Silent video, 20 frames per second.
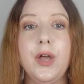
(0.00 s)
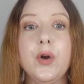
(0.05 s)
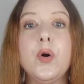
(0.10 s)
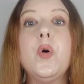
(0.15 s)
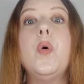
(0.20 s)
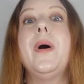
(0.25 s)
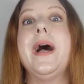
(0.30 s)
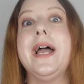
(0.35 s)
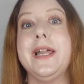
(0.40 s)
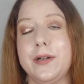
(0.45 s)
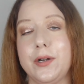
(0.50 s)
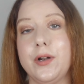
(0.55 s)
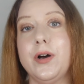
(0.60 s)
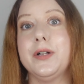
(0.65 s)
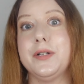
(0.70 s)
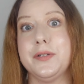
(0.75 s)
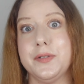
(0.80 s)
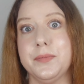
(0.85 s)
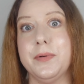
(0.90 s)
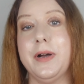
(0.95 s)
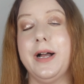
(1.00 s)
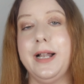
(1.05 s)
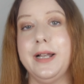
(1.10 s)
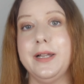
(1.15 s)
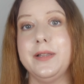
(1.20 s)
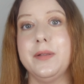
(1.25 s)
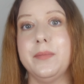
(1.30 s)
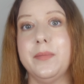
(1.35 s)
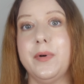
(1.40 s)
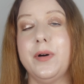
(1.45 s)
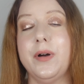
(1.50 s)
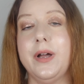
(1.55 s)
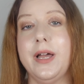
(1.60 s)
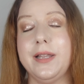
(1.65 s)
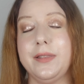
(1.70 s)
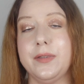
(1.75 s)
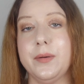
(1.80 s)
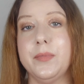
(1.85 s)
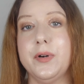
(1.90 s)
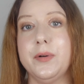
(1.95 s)
quite a lot as well
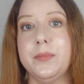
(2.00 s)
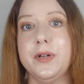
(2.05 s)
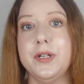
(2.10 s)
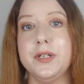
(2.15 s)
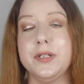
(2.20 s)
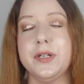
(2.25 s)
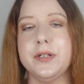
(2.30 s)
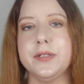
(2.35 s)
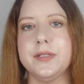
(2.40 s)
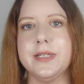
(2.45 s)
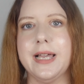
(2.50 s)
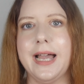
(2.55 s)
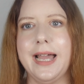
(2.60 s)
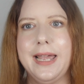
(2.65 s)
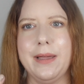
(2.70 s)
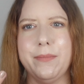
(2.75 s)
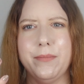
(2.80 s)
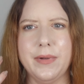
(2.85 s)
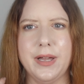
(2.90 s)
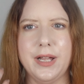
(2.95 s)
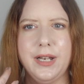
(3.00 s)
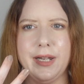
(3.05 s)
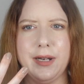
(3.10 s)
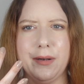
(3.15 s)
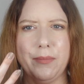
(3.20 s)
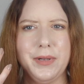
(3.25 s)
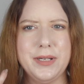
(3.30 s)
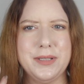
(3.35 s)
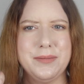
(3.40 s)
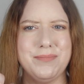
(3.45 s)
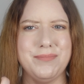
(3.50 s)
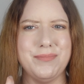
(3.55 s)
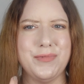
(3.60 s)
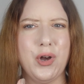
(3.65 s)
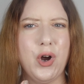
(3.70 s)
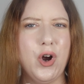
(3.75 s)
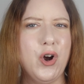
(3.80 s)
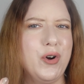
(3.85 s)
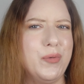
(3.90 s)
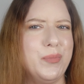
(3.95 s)
at the moment because I am a little bit
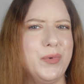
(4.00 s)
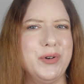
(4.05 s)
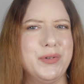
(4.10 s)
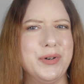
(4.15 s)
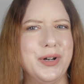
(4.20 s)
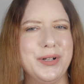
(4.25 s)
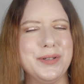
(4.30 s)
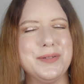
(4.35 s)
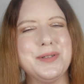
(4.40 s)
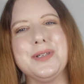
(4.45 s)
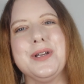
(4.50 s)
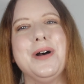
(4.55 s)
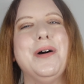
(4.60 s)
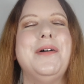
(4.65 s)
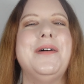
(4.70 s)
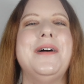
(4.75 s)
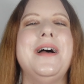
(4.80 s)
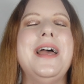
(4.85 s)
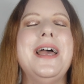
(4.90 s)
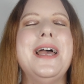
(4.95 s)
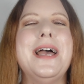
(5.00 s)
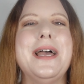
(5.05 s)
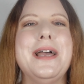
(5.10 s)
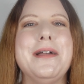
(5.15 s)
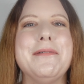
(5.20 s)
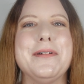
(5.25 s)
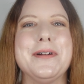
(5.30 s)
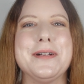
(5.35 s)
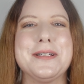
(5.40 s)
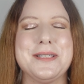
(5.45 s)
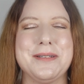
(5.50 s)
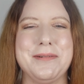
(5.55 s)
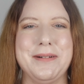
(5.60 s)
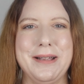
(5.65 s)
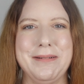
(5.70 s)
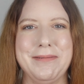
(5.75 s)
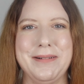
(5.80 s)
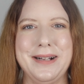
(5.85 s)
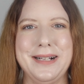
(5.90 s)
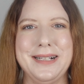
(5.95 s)
hormonal, so it works
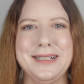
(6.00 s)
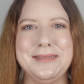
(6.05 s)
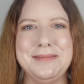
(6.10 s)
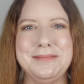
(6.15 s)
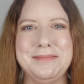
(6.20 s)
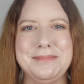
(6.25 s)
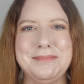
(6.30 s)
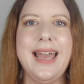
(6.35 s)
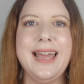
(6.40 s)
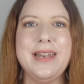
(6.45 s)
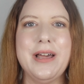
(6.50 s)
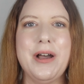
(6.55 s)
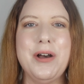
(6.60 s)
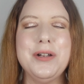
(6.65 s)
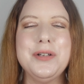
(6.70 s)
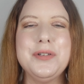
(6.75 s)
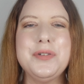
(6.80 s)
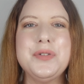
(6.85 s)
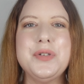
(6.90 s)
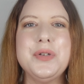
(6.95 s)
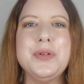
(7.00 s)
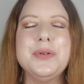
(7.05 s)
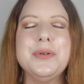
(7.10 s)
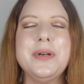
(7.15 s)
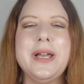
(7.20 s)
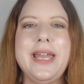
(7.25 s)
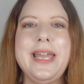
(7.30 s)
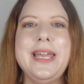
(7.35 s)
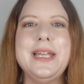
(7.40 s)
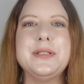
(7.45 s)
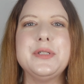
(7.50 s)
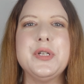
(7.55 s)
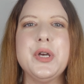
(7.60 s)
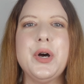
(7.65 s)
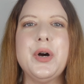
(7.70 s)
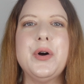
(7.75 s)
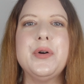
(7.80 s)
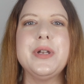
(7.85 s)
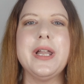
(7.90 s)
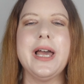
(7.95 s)
quite well. And on to a
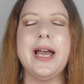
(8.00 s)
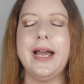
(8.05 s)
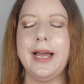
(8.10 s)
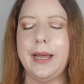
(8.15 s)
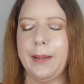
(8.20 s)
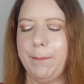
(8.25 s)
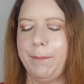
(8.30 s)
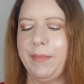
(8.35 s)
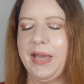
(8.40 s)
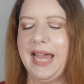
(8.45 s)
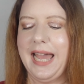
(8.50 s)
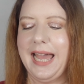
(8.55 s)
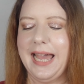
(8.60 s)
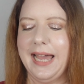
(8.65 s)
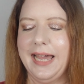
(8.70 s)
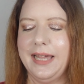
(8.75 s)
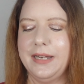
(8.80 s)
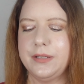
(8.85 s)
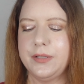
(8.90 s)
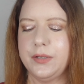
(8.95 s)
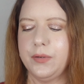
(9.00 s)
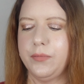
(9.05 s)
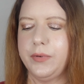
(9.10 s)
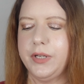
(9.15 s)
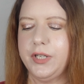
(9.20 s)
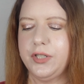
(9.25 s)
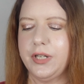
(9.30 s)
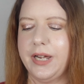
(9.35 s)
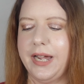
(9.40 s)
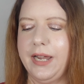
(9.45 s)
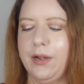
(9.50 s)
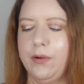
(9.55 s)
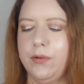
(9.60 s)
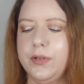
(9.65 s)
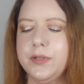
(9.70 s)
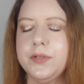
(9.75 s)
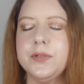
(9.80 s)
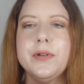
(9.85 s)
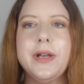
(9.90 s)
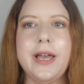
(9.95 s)
toner pad, which I
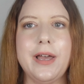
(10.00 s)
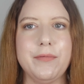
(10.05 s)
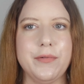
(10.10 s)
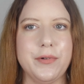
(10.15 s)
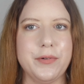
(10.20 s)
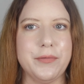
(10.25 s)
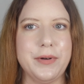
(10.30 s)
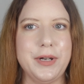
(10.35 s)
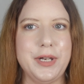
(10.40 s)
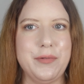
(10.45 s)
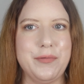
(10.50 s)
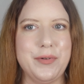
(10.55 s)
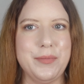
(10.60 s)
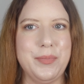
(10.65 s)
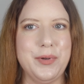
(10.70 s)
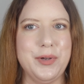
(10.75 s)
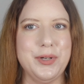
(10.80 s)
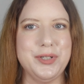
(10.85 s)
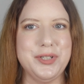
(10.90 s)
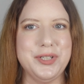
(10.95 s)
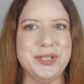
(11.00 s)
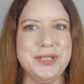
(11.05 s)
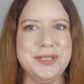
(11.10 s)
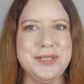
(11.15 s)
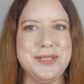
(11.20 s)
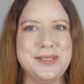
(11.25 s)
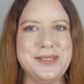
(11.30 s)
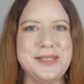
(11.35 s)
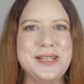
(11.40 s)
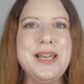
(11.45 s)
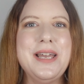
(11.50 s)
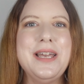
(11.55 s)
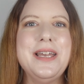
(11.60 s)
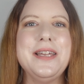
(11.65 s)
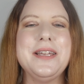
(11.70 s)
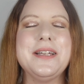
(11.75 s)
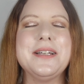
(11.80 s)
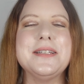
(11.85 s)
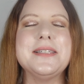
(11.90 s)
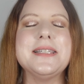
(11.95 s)
also have already repurchased
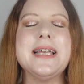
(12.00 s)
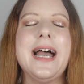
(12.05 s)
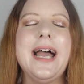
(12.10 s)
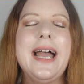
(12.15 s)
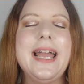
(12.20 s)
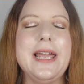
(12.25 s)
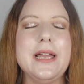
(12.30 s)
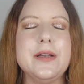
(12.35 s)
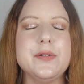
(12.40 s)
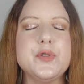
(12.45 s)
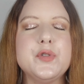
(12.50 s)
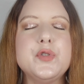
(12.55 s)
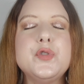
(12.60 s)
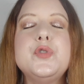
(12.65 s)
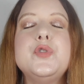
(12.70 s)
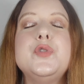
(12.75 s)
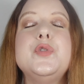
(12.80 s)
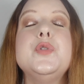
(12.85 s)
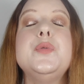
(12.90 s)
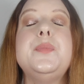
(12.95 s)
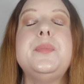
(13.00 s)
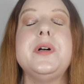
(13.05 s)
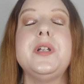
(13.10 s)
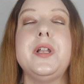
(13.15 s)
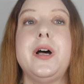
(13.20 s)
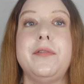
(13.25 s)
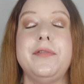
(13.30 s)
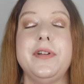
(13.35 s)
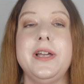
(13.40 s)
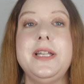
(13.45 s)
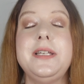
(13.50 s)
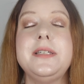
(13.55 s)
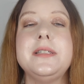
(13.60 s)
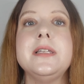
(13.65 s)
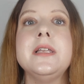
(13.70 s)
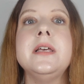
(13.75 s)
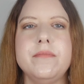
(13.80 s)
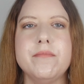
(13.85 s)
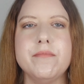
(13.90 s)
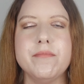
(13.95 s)
because I super love it.
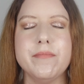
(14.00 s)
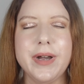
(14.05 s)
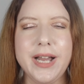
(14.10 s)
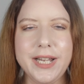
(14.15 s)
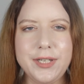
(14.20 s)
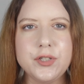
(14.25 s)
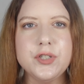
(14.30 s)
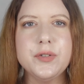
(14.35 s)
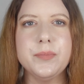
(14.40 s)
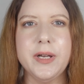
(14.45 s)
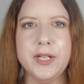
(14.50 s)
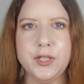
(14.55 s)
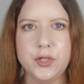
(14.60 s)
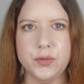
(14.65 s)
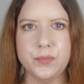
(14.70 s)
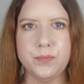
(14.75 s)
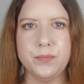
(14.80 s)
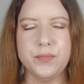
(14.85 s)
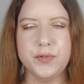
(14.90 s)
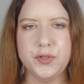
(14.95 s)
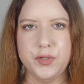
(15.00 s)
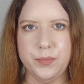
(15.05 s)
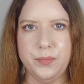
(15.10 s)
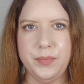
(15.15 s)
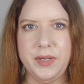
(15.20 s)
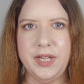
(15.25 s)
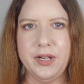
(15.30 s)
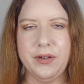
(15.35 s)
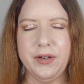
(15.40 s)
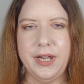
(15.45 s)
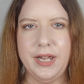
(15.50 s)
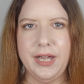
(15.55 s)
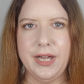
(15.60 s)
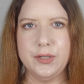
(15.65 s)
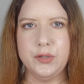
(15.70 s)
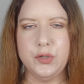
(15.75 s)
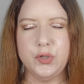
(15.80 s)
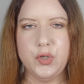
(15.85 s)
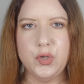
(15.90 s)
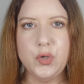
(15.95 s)
Much
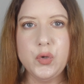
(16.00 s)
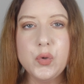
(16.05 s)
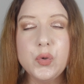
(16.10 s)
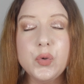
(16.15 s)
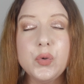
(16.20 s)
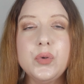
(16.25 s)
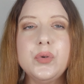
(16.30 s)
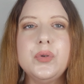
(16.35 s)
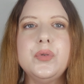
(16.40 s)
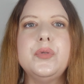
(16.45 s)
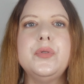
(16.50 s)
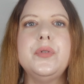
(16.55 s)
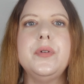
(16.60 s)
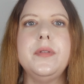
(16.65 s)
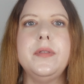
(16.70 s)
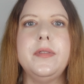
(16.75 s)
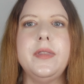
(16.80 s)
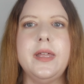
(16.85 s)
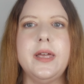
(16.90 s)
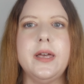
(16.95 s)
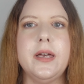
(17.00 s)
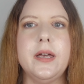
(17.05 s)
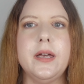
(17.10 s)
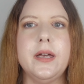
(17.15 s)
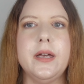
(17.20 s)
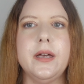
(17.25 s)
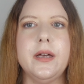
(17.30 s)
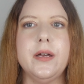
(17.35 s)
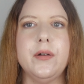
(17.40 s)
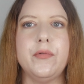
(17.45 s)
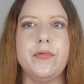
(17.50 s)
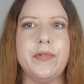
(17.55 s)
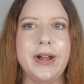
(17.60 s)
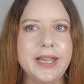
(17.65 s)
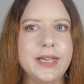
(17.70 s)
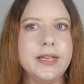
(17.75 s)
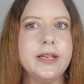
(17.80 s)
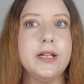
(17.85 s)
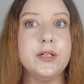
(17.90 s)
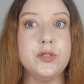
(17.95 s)
superior to the
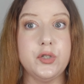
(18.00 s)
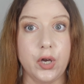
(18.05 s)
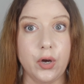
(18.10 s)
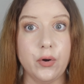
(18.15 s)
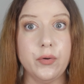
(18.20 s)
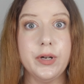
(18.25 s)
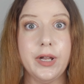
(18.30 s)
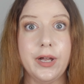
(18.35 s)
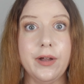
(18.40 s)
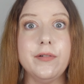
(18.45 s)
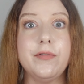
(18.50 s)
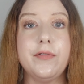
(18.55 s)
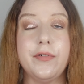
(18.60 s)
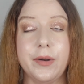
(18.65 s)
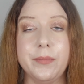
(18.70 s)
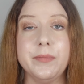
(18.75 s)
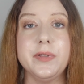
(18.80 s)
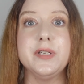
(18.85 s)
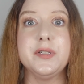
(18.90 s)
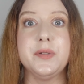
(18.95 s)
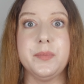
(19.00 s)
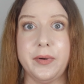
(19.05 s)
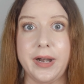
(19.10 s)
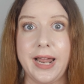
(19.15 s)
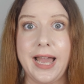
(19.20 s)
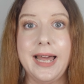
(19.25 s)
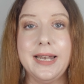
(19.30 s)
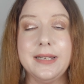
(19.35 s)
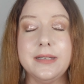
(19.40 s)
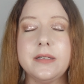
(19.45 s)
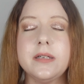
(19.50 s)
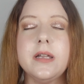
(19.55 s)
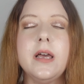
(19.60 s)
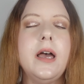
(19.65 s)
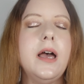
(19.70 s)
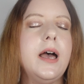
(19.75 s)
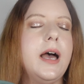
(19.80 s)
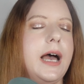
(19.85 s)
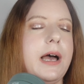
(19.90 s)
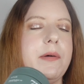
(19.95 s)
regular toner from this brand.
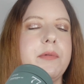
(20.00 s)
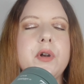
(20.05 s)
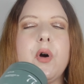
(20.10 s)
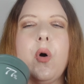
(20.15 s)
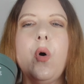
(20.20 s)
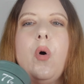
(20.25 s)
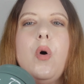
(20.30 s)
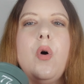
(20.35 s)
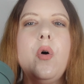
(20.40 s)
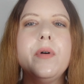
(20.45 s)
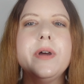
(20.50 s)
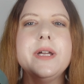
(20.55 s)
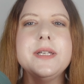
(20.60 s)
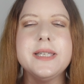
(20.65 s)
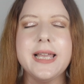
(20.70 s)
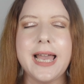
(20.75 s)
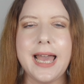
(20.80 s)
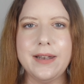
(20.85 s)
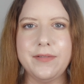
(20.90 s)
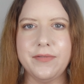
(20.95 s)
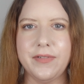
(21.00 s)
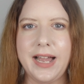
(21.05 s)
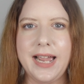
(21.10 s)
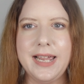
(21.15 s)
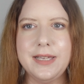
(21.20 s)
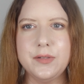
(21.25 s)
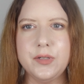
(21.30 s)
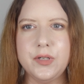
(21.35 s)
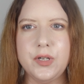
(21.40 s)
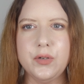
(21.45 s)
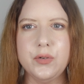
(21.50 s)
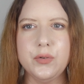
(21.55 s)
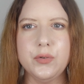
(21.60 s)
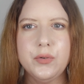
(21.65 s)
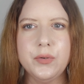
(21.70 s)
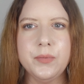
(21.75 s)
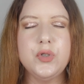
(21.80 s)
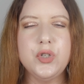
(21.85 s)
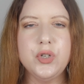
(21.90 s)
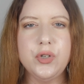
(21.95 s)
I would always advise
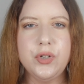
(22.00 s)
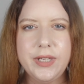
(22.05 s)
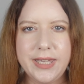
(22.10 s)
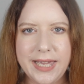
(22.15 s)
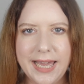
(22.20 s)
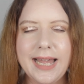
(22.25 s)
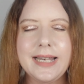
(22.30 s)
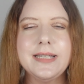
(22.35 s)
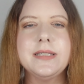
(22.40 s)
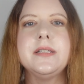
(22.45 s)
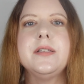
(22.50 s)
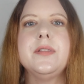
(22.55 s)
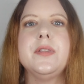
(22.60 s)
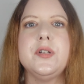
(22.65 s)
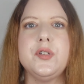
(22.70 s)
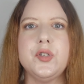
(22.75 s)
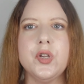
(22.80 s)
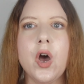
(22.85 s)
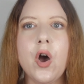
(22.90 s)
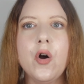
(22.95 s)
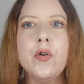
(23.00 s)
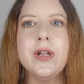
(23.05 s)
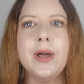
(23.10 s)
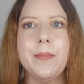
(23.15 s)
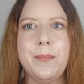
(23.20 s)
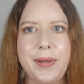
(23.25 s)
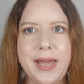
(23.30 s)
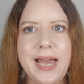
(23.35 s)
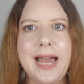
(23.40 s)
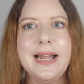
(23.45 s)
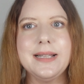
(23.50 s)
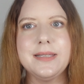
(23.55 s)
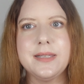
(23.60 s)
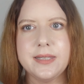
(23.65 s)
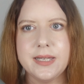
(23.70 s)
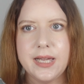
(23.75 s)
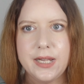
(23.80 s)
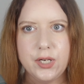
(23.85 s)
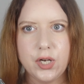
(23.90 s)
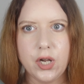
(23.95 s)
you to get the toner
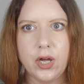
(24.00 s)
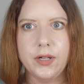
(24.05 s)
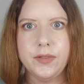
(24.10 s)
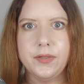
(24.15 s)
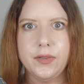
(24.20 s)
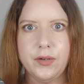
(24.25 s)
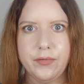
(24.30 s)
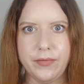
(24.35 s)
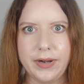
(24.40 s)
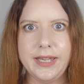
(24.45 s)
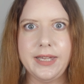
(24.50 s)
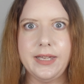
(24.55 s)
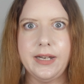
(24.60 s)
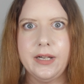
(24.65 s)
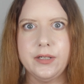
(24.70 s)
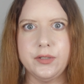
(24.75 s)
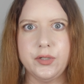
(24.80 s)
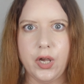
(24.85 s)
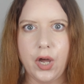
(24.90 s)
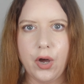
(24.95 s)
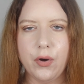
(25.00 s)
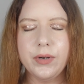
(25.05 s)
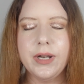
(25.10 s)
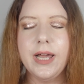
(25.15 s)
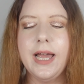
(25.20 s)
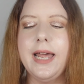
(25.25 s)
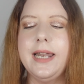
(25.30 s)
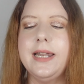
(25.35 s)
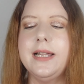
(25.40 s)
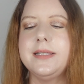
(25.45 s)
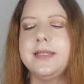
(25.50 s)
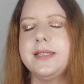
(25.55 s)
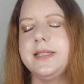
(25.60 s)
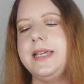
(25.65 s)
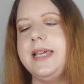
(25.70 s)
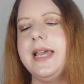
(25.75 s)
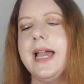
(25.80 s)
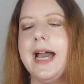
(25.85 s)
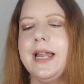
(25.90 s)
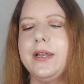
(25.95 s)
pads and not the regular toner, and it's
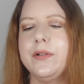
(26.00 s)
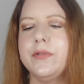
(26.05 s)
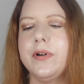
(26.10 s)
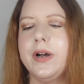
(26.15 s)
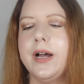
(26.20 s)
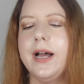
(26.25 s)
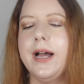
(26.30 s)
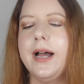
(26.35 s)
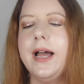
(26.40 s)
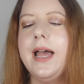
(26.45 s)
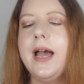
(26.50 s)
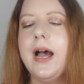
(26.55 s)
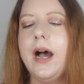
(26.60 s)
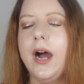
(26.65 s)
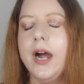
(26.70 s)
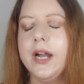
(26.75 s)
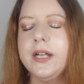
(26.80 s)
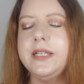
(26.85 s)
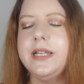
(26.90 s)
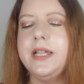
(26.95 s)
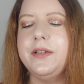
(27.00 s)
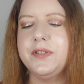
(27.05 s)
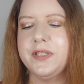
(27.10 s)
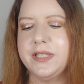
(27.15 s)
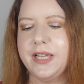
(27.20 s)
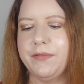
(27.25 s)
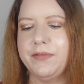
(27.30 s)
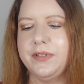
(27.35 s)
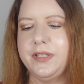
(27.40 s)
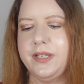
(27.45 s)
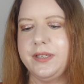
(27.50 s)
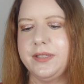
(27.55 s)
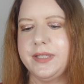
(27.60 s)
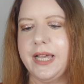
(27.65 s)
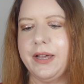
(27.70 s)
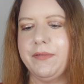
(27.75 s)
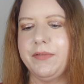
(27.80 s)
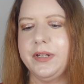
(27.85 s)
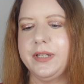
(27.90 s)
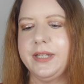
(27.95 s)
the Anua Heartleaf
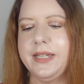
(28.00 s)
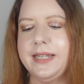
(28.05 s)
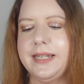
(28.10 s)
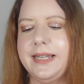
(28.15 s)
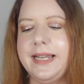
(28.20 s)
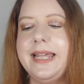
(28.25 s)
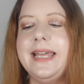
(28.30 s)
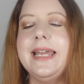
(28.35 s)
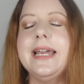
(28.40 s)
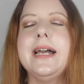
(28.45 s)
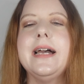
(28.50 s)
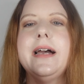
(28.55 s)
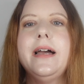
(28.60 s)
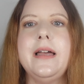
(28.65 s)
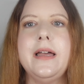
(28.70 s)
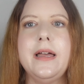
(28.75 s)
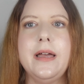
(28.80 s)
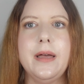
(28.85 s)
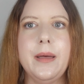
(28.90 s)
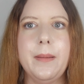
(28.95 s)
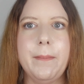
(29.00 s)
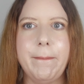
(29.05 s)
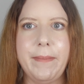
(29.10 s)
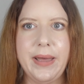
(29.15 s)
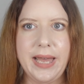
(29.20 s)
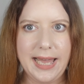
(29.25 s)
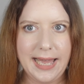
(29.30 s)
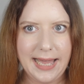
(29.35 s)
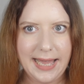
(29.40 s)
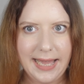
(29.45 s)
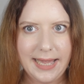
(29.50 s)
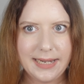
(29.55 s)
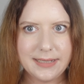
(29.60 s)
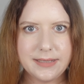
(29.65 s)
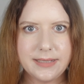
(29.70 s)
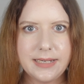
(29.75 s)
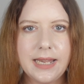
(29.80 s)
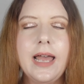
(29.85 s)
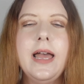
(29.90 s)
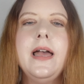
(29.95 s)
77 Clear Pad.